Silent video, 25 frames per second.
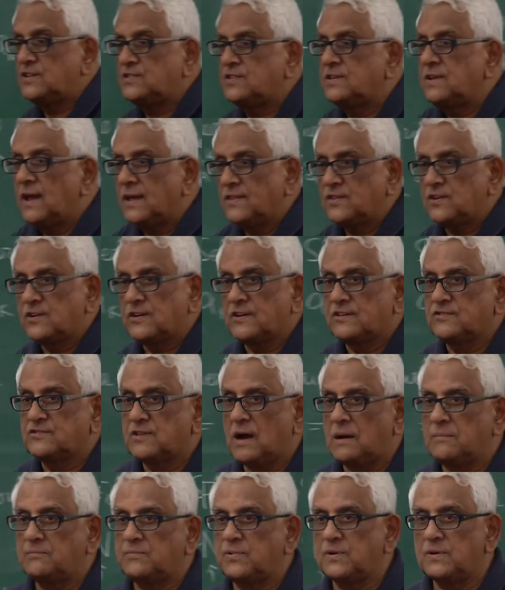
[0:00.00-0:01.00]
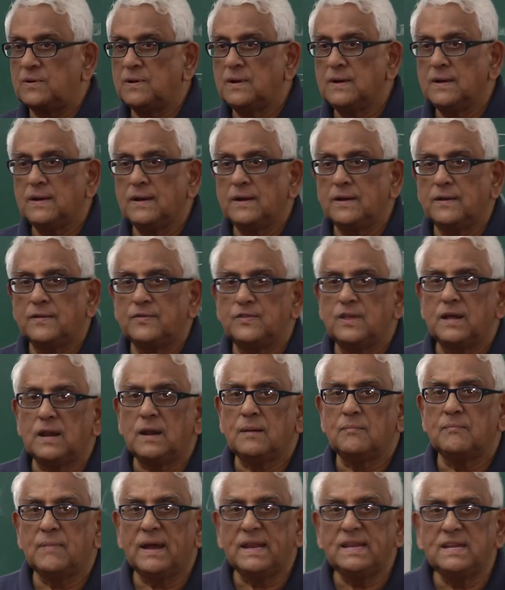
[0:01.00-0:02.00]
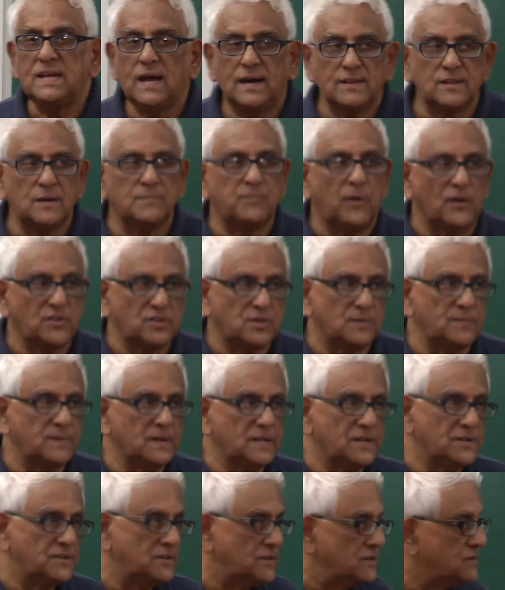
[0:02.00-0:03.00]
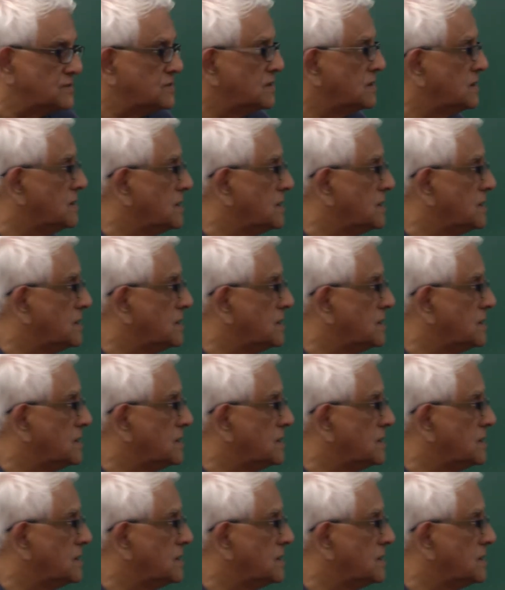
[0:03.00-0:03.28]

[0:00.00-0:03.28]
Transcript: another example. There are many other possibilities.